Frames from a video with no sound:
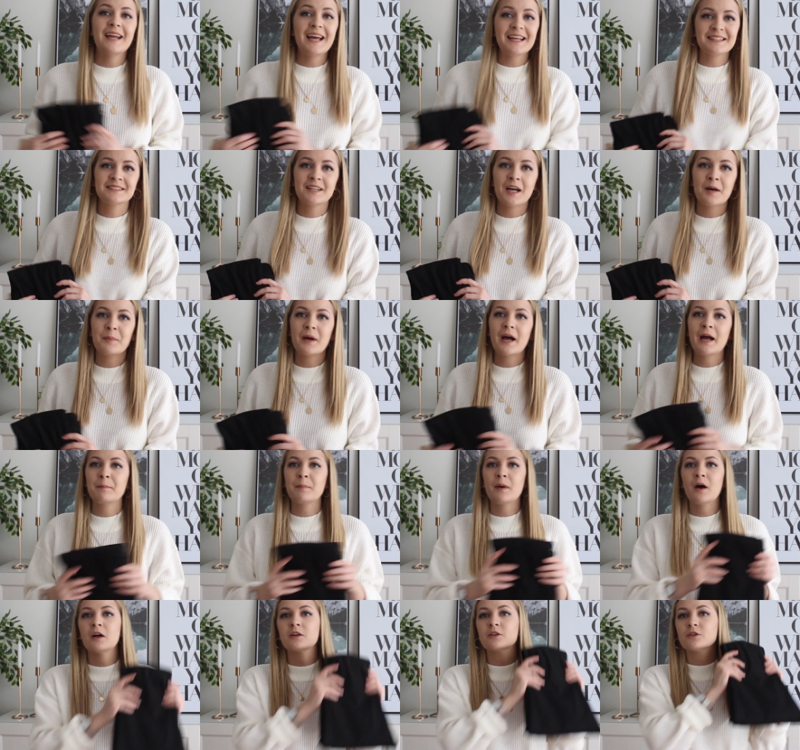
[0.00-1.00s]
Last up I
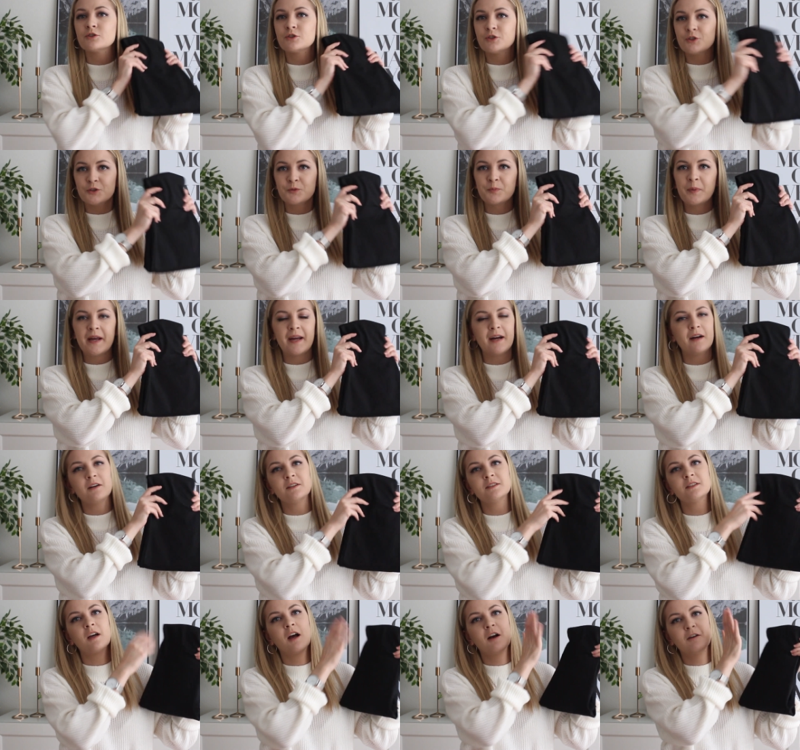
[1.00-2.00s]
bought two
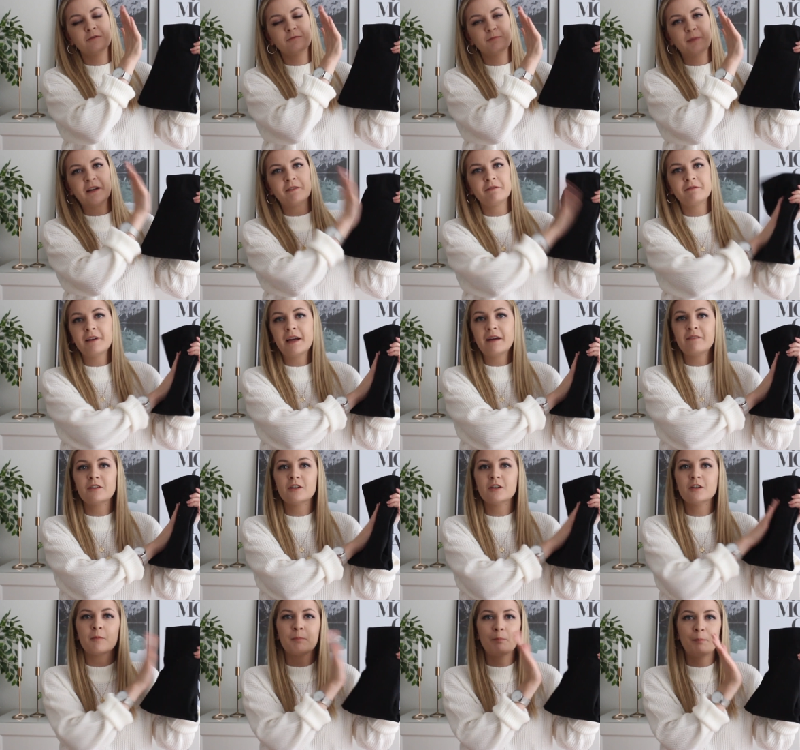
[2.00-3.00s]
pairs of my
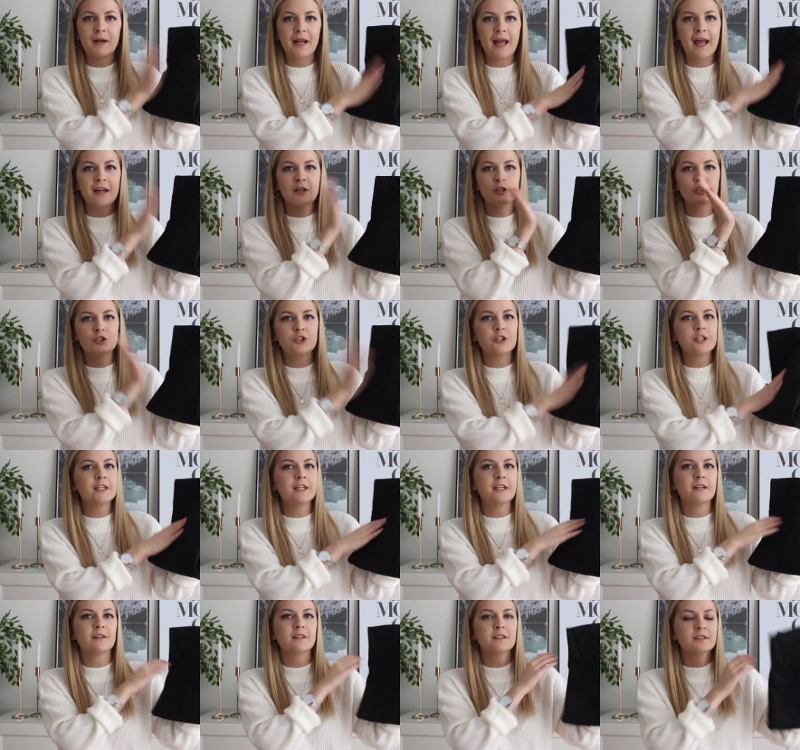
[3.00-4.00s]
favorite black jean.